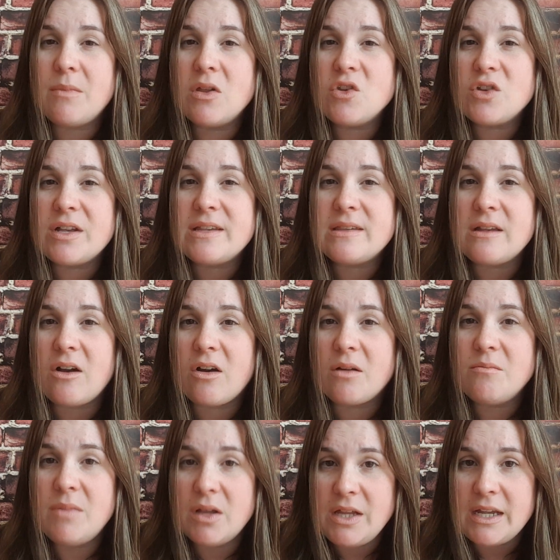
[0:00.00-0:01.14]
much less are
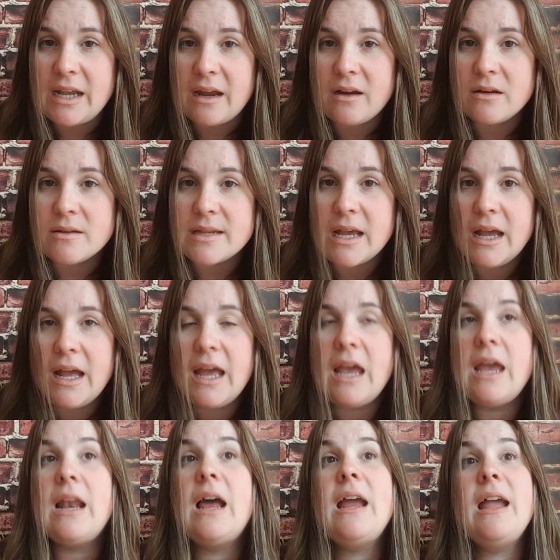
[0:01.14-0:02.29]
millionaires.
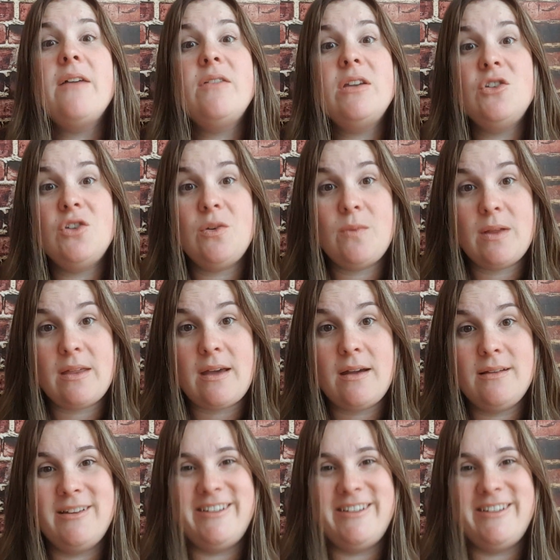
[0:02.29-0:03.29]
And I have an issue with that.